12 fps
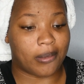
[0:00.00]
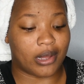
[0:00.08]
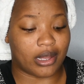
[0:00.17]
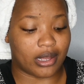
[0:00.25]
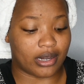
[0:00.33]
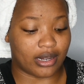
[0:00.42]

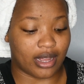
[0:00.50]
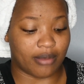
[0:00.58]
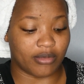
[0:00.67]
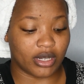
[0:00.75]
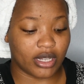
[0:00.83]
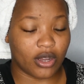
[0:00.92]
But
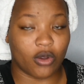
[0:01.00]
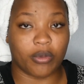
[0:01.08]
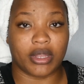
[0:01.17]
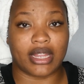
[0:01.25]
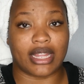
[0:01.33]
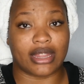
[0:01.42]
I'm really
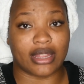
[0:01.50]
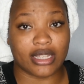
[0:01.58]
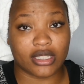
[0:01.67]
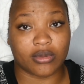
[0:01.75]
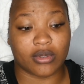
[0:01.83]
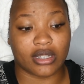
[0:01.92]
hoping that
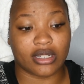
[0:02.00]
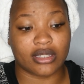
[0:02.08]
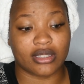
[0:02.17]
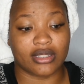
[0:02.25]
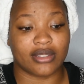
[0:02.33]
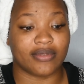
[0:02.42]
this
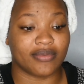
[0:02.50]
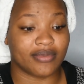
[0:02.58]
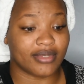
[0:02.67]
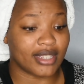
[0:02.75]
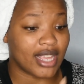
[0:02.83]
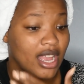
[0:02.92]
one
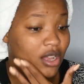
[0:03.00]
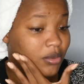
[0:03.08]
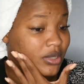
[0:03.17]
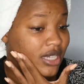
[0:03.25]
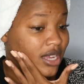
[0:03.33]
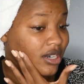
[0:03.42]

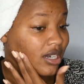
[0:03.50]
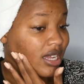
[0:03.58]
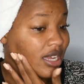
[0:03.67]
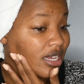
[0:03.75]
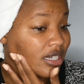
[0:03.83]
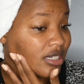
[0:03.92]
helps out a
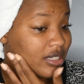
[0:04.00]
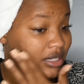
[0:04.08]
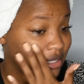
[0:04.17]
lot.